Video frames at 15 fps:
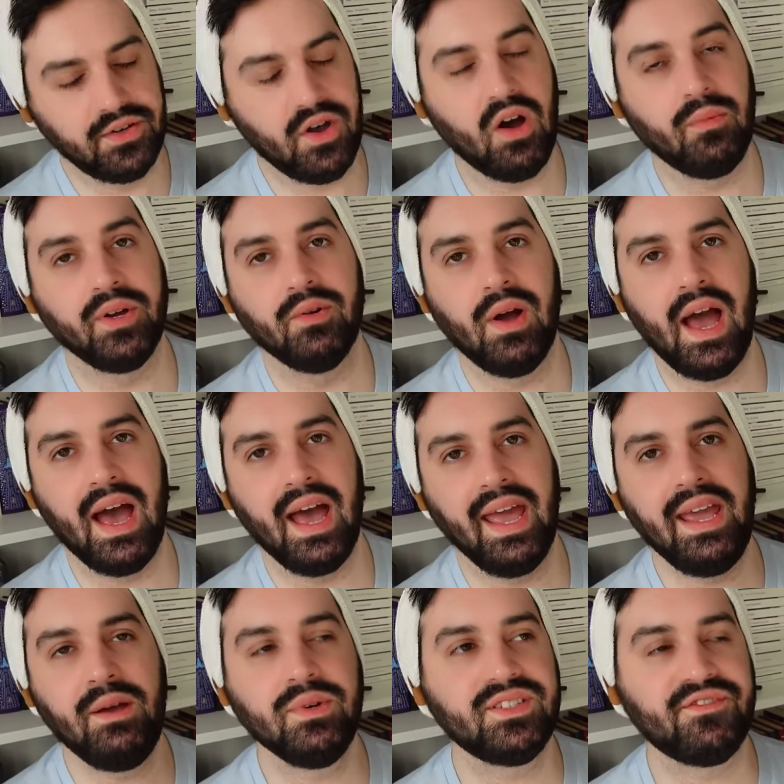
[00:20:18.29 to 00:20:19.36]
Namu, uh,
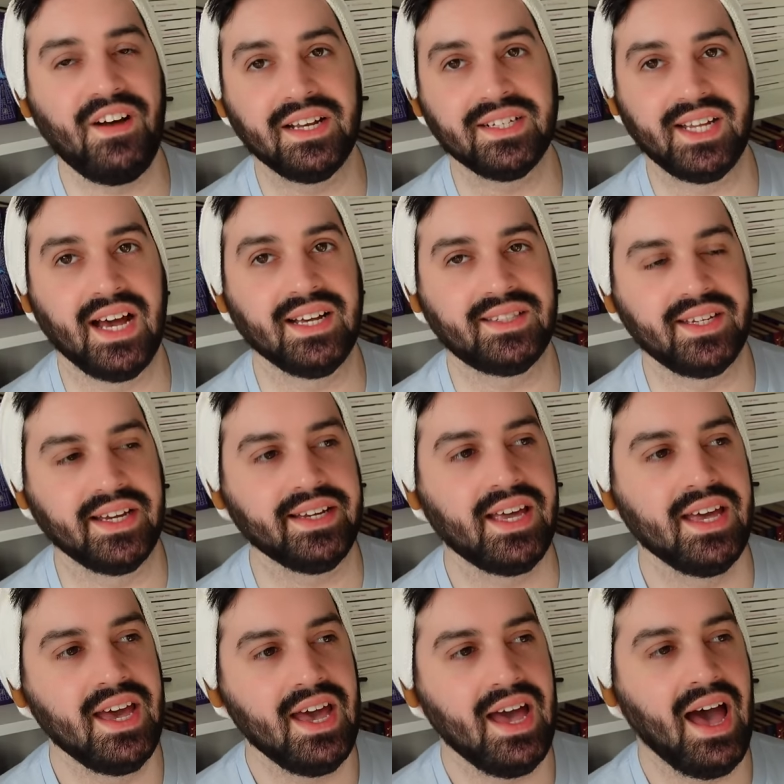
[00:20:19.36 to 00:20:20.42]
he was fantastic,
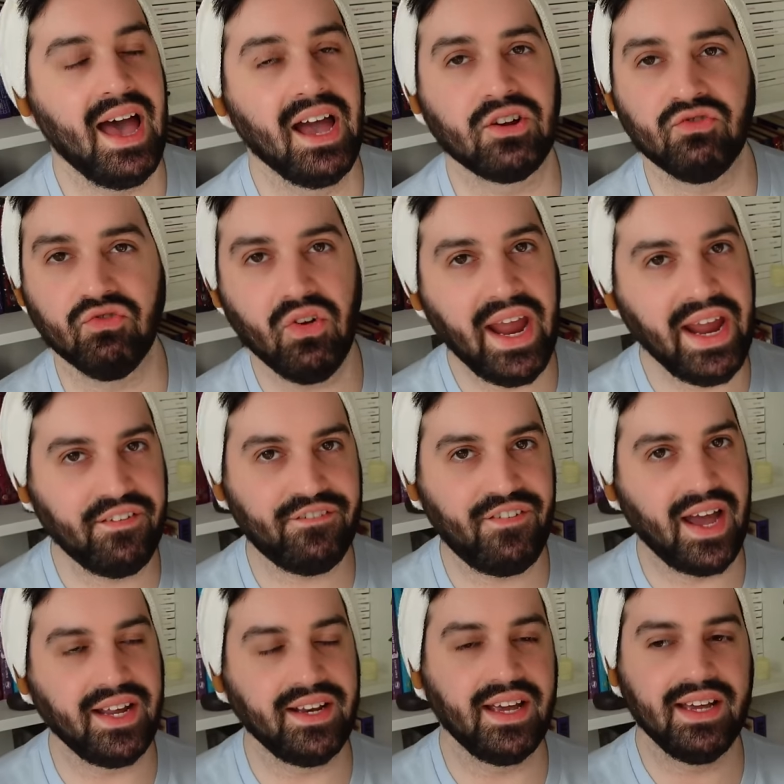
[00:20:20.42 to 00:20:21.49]
a great
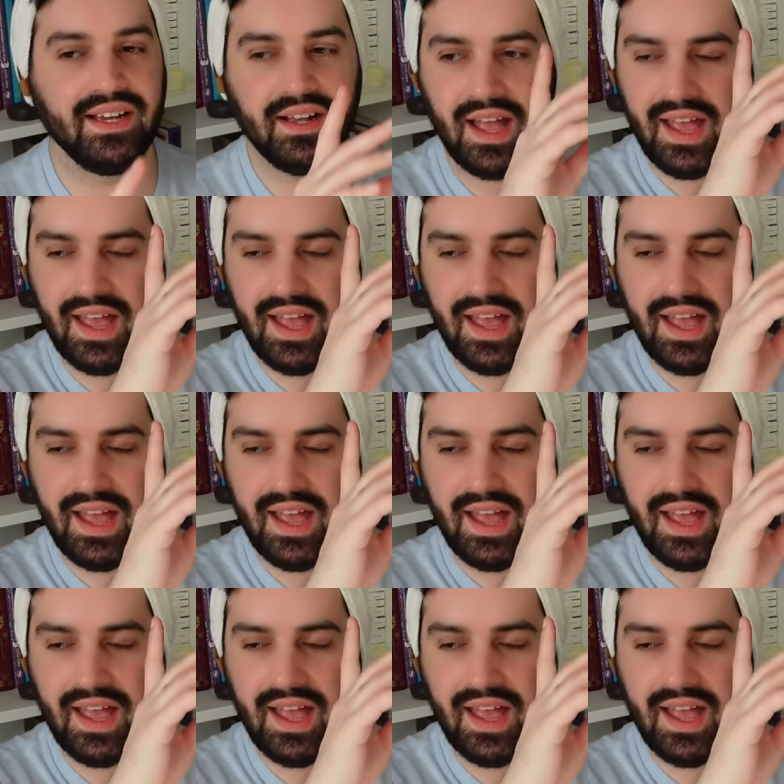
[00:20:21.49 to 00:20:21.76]
fighter.